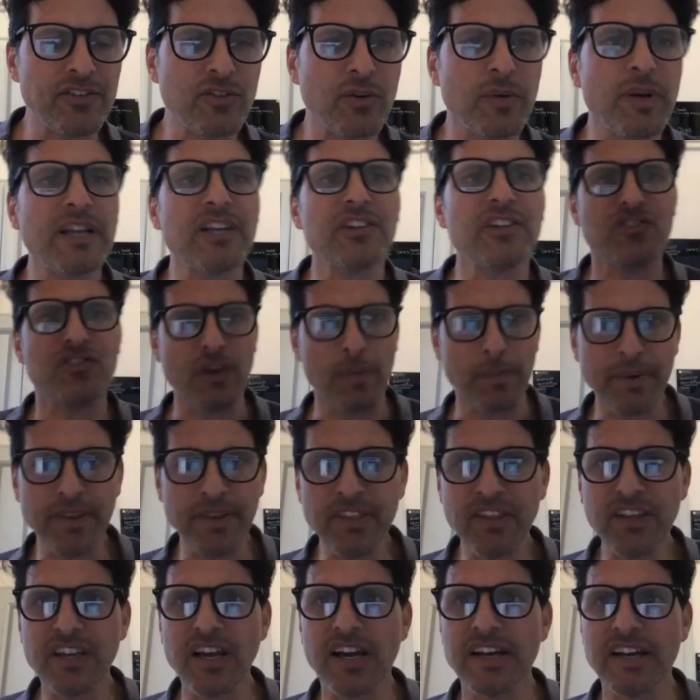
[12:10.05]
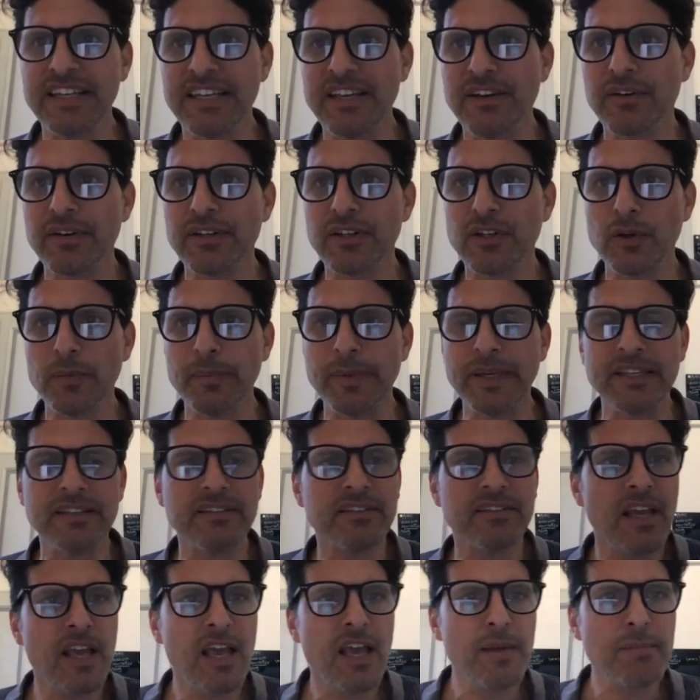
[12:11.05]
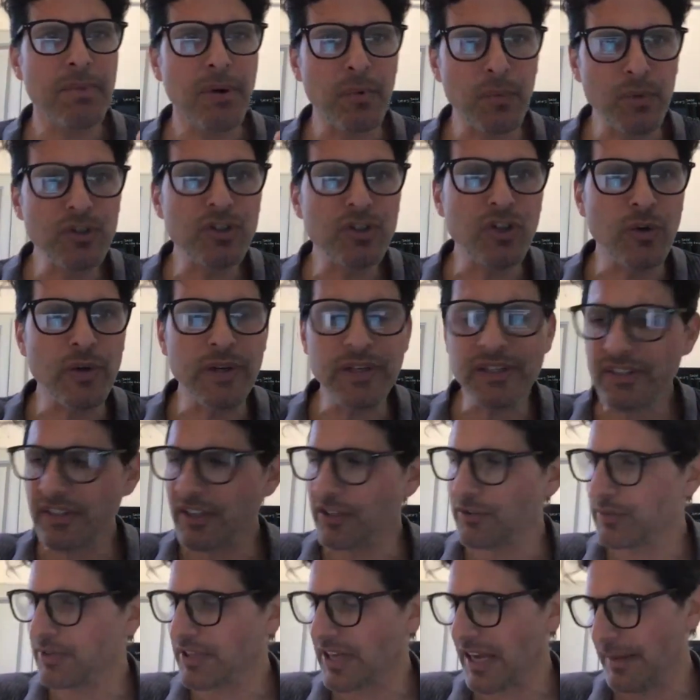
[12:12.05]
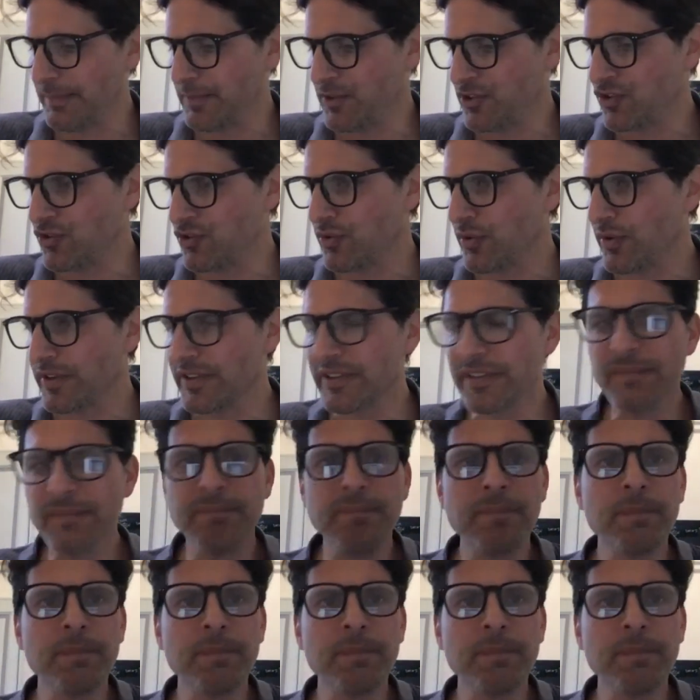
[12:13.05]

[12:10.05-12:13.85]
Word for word: So I'm kind of jumping the gun here a little bit, but we'll do it because our time is short.